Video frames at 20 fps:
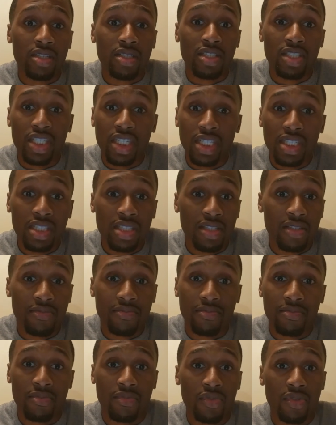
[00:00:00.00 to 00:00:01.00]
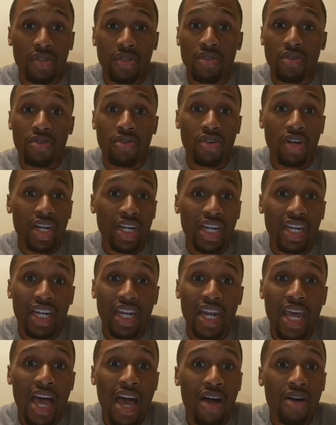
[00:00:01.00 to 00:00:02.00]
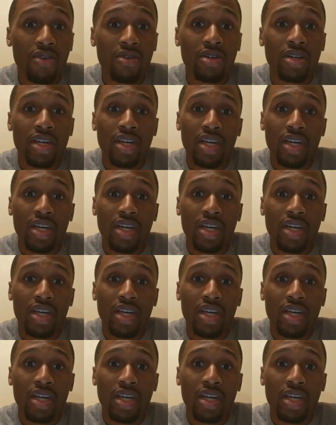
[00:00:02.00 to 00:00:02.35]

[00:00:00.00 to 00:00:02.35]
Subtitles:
just grunting it out,